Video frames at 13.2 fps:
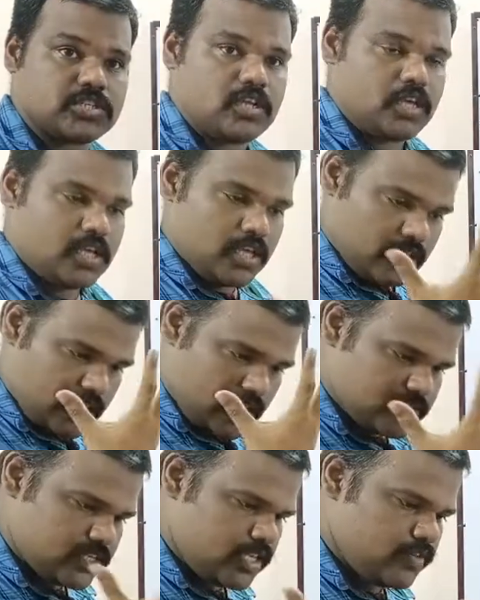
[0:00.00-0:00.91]
You can
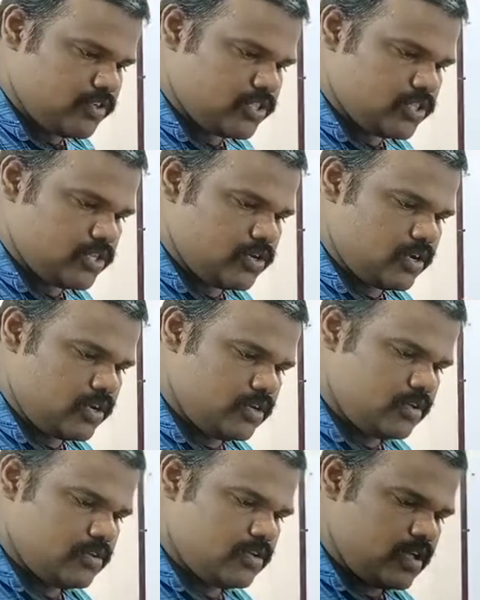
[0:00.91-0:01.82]
see with your
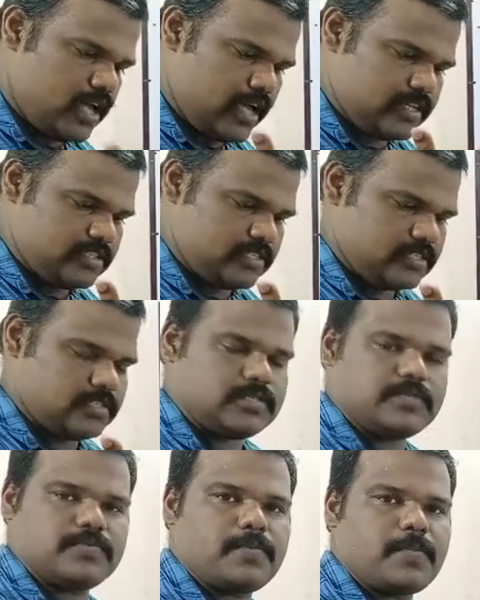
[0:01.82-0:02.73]
eyes.